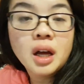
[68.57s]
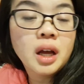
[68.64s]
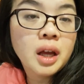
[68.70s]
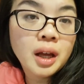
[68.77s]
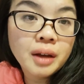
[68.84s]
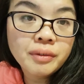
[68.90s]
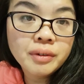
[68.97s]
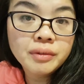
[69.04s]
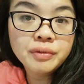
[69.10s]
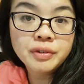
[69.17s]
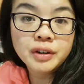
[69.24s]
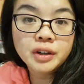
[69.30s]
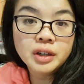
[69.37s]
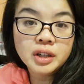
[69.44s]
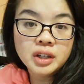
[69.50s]
I haven't even
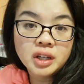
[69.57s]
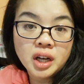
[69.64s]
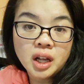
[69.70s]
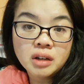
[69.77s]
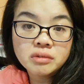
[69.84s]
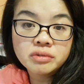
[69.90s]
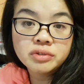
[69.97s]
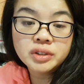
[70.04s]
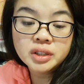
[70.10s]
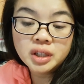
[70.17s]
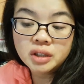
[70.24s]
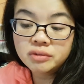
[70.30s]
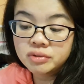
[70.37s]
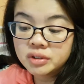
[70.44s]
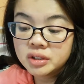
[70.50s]
figured out an outfit yet for